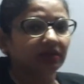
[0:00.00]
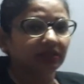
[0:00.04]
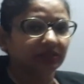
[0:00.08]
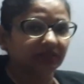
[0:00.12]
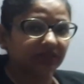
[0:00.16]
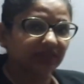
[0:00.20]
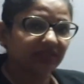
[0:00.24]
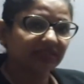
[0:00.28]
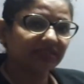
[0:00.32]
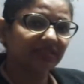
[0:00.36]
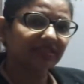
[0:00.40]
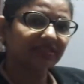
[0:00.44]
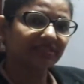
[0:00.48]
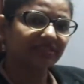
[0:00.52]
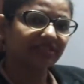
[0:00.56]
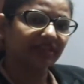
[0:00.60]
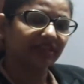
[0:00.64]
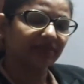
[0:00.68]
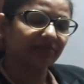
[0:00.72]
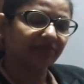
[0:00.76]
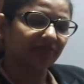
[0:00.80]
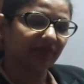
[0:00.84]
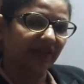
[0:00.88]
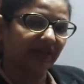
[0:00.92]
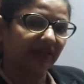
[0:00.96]
This
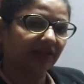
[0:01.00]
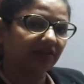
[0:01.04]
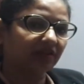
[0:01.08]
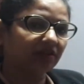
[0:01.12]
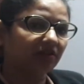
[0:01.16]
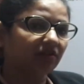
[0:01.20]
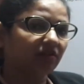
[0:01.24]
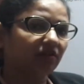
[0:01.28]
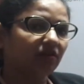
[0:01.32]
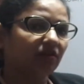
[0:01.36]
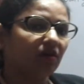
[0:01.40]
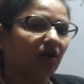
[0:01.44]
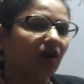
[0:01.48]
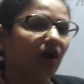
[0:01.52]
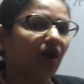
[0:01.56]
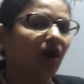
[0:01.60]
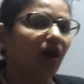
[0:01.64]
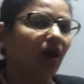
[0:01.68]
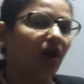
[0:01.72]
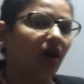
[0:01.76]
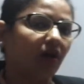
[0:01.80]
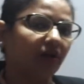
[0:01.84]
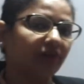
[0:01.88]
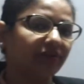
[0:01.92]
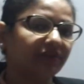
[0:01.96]
statement
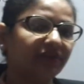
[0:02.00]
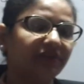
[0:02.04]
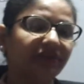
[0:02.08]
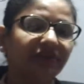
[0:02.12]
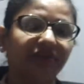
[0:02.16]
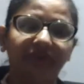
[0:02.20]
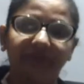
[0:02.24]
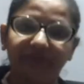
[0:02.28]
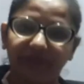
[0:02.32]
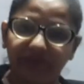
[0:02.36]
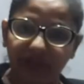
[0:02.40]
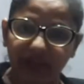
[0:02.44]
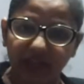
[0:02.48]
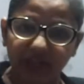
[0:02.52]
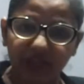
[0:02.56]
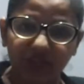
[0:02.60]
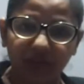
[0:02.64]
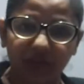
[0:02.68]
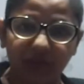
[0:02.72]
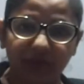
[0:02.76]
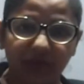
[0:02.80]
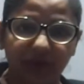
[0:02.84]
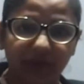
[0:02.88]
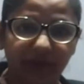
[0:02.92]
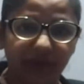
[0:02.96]
or
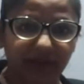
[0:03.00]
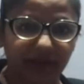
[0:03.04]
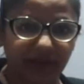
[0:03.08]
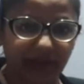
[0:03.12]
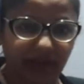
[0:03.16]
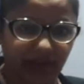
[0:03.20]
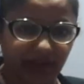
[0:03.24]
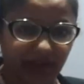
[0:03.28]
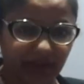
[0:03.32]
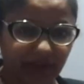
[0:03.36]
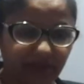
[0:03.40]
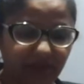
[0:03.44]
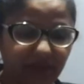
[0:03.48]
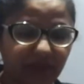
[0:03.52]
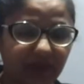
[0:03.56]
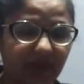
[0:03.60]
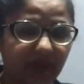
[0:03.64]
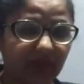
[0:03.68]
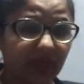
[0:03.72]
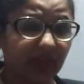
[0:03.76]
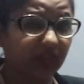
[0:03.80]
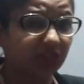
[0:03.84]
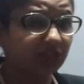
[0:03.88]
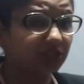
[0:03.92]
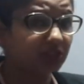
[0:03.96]
function prototype
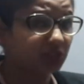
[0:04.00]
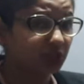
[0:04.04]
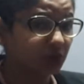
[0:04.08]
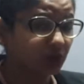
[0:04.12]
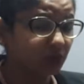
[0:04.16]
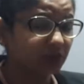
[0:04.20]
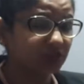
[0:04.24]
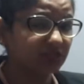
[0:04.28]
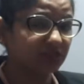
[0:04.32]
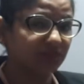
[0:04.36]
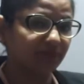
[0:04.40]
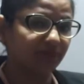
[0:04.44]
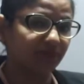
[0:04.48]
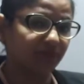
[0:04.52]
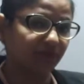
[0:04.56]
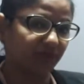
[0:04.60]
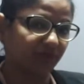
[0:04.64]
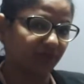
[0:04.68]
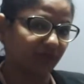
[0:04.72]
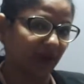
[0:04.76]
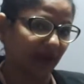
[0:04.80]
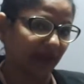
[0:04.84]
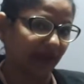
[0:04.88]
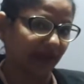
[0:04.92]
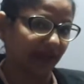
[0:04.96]
is used
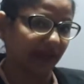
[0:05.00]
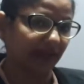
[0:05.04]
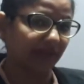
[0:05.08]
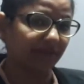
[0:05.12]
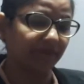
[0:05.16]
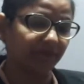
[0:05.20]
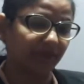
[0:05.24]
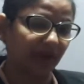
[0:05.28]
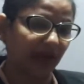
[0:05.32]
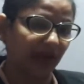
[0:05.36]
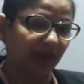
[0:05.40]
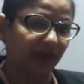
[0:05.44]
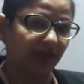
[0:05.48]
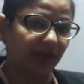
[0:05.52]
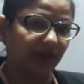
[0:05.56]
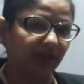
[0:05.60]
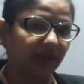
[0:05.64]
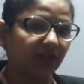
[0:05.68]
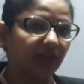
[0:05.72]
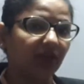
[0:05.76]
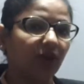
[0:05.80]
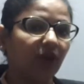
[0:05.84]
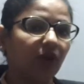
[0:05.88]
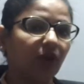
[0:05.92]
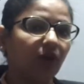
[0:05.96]
by
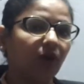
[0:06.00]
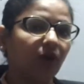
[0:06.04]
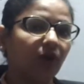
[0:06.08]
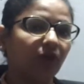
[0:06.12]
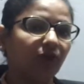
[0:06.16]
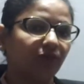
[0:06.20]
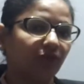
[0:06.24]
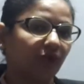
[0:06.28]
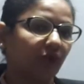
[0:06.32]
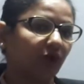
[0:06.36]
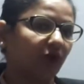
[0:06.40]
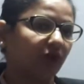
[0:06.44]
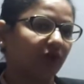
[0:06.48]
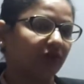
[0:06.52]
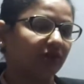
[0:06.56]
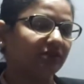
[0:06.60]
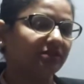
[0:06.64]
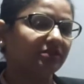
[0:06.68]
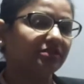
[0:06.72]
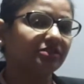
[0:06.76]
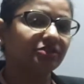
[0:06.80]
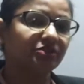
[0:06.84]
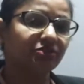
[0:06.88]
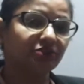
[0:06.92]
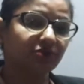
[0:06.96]
compiler for
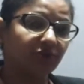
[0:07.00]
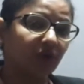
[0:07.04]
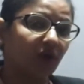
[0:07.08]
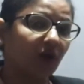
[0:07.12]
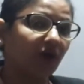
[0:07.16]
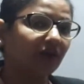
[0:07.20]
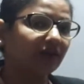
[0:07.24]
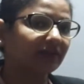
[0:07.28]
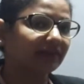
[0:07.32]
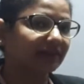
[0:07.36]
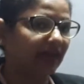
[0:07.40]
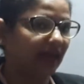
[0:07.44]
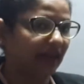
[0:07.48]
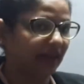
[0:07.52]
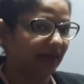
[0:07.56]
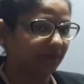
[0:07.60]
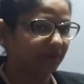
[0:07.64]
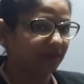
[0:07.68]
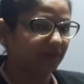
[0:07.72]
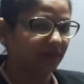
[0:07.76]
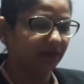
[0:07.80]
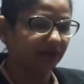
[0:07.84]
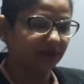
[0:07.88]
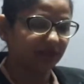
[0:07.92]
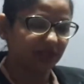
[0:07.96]
strong
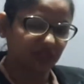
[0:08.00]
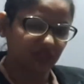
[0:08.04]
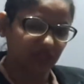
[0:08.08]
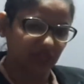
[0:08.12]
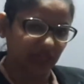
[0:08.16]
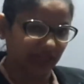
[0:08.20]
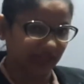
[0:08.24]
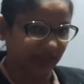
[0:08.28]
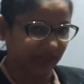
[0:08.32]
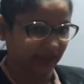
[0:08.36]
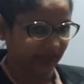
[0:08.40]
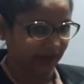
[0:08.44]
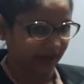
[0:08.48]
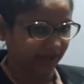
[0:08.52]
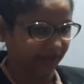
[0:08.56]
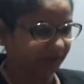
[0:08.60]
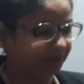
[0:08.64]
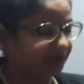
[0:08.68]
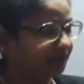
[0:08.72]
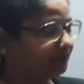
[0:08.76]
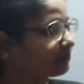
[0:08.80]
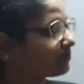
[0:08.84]
type checking.